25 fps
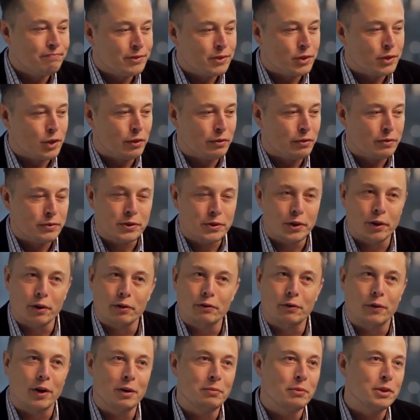sort of
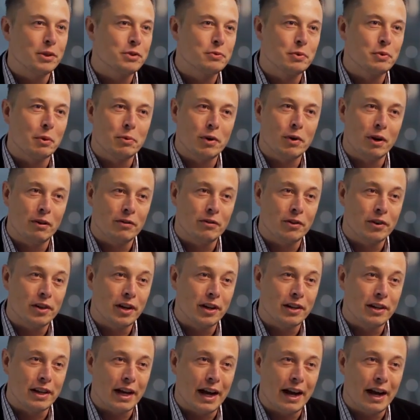solve one miserable problem or another.